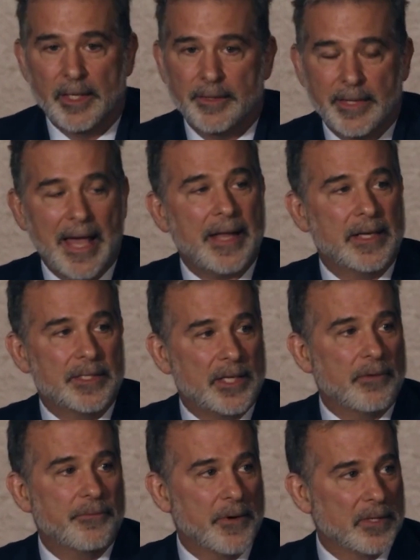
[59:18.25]
That is
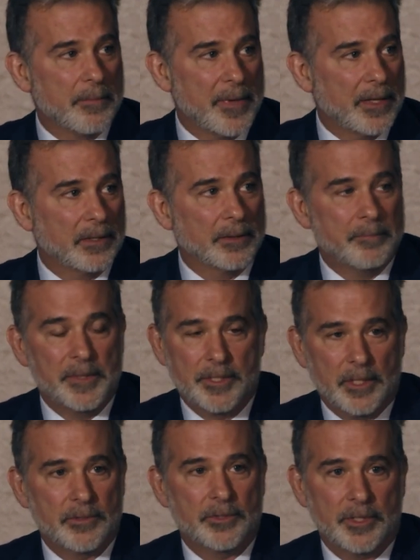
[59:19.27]
a fundamental
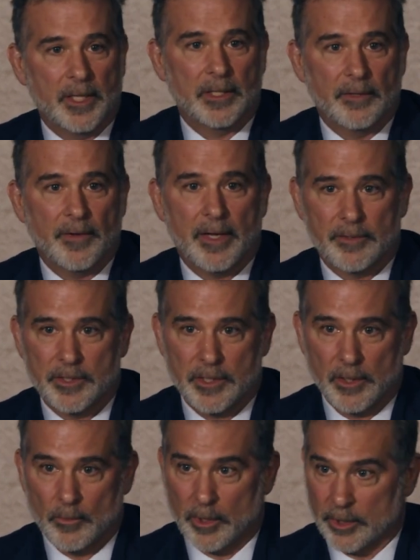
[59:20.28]
misunderstanding of how this
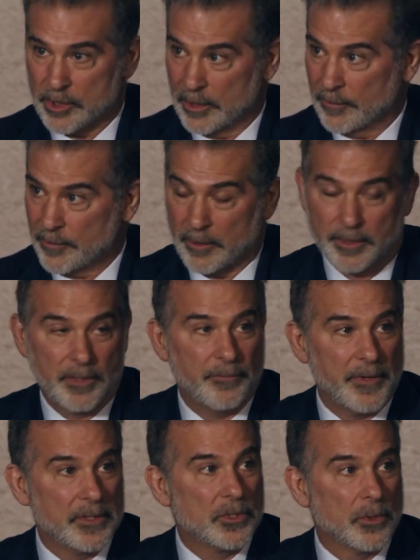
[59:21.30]
thing works. And if there are
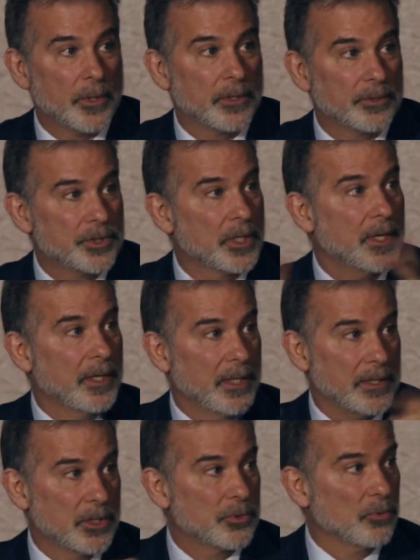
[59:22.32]
defense lawyers
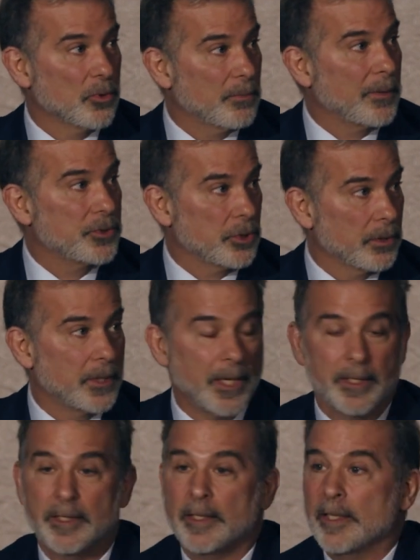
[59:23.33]
in this room, I'm sure
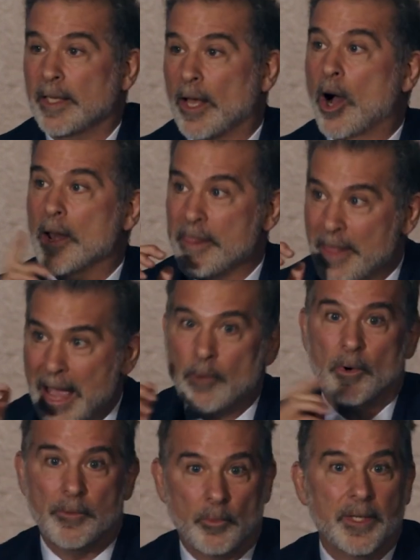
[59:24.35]
that on that
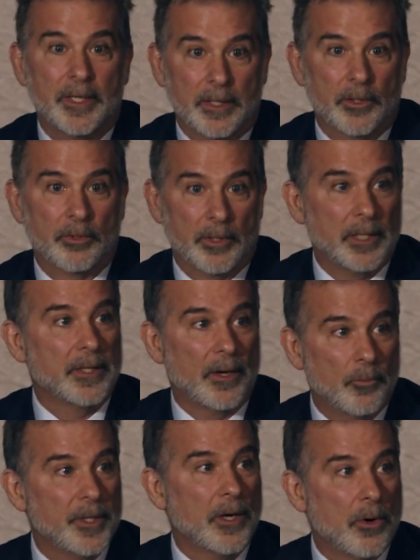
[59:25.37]
one, we can agree
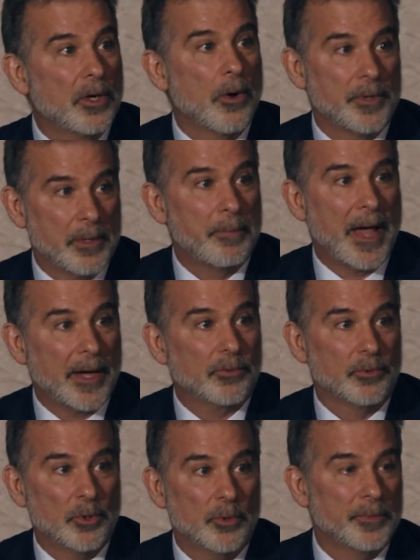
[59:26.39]
that we don't go in a back
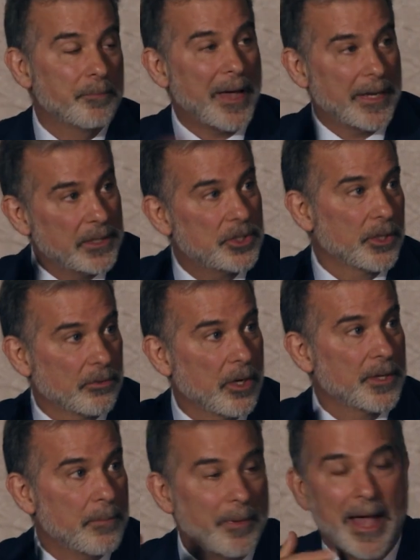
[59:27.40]
room and pat each other
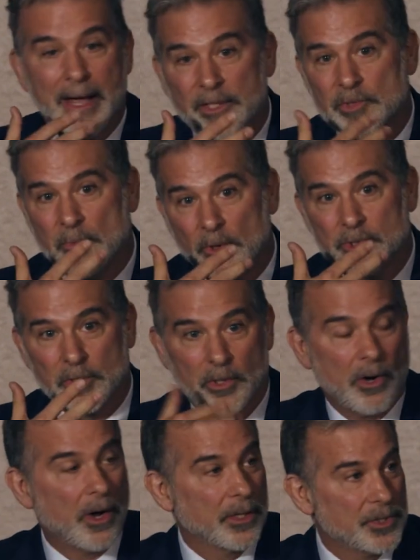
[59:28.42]
on the back, smoke
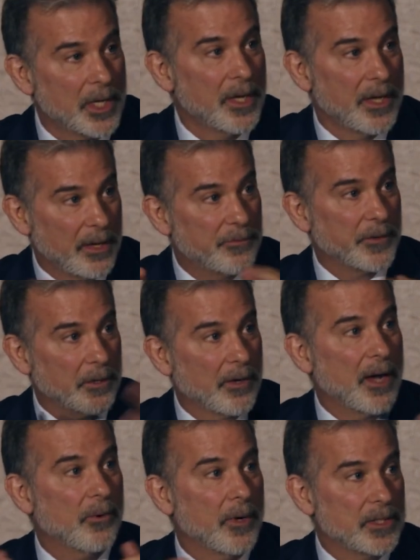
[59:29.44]
cigars, and figure
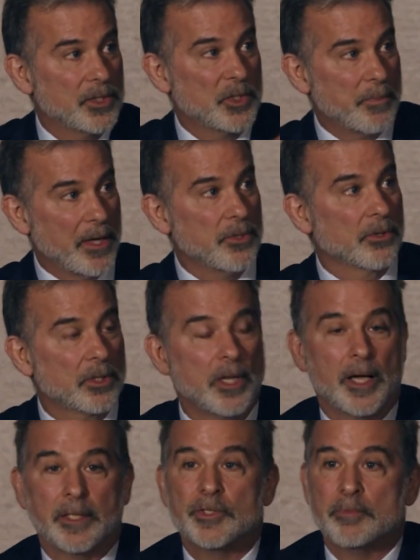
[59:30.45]
out ways to spend your
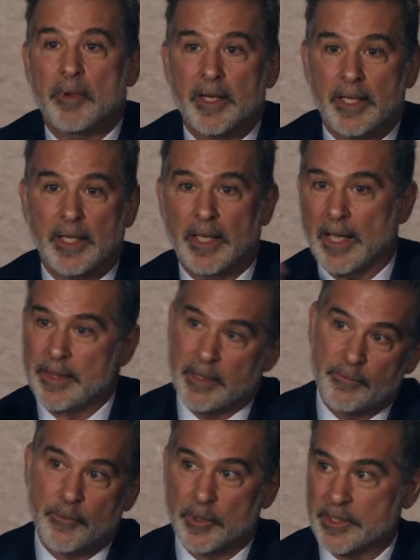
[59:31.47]
client's money and
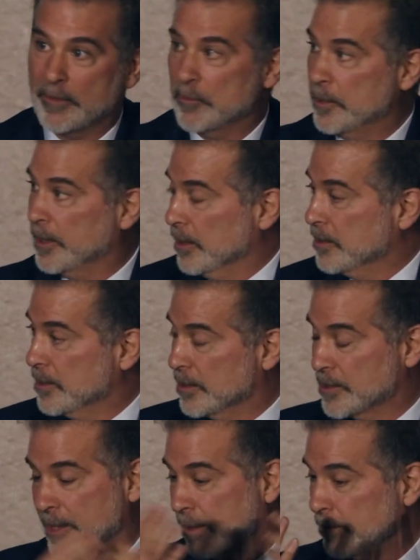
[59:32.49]
then force everybody into
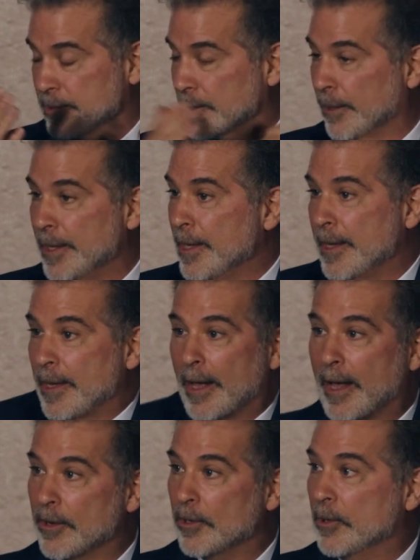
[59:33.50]
the settlement. So
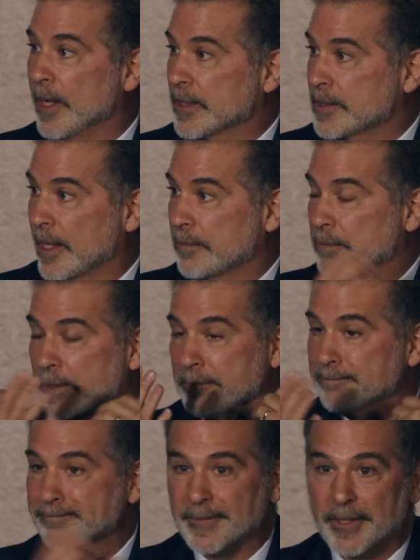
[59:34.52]
I don't know who asked that, but
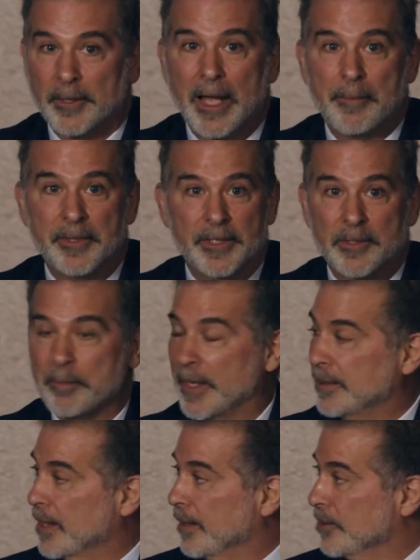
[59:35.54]
happy to
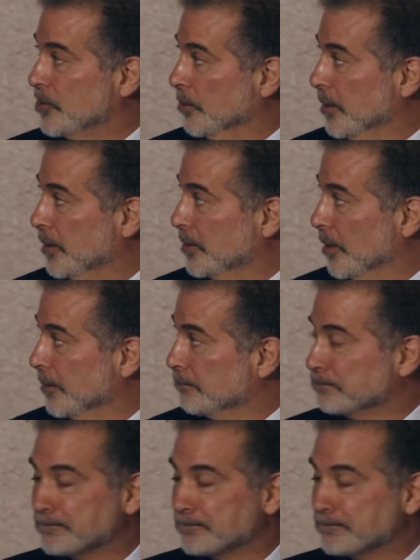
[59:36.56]
debate that issue anytime.